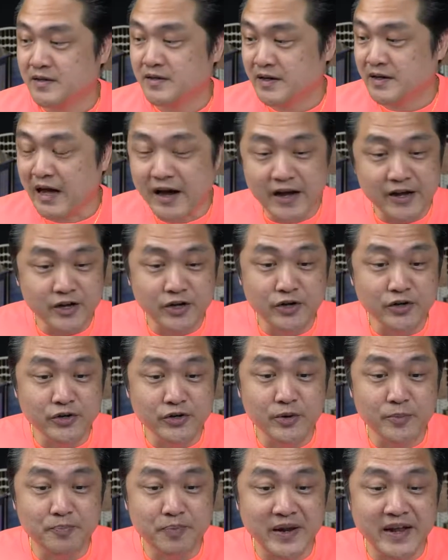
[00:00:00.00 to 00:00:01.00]
How are you
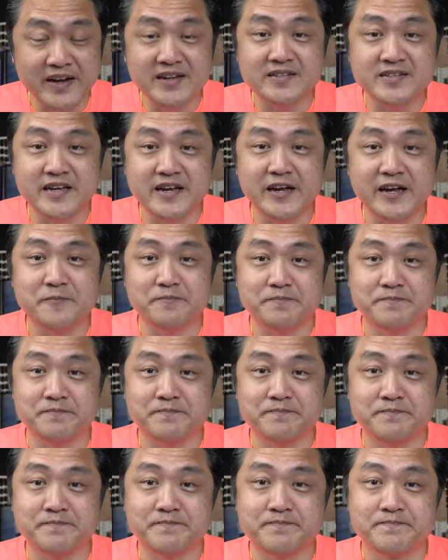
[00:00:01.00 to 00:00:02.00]
going to play this game?